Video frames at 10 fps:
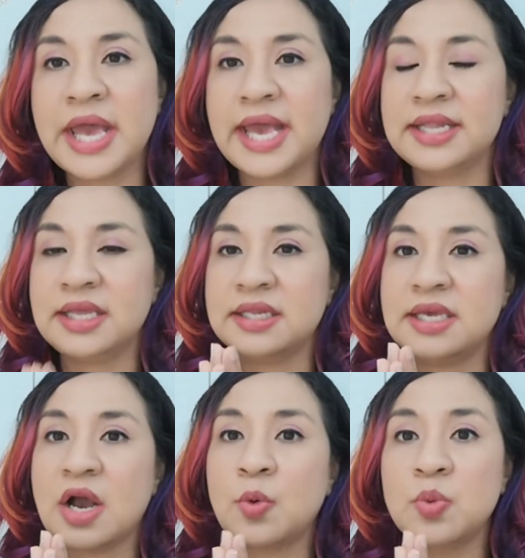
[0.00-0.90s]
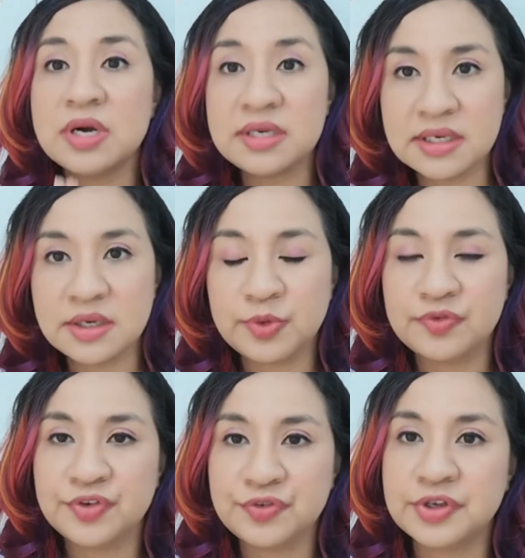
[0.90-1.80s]
and that they are working
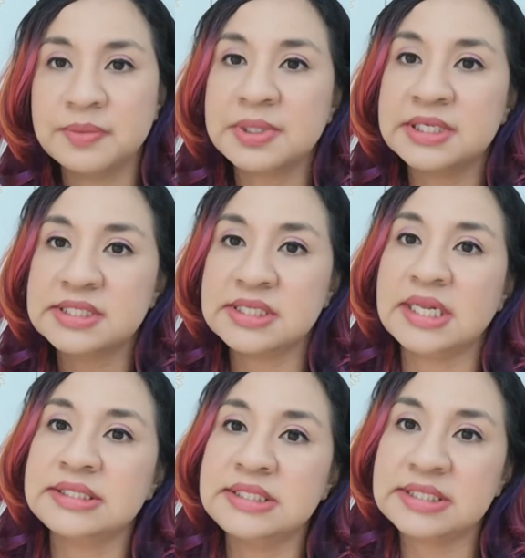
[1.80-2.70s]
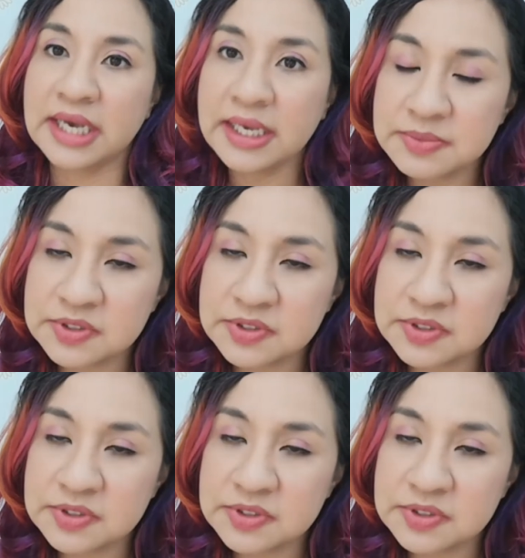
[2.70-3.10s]
with different personality types.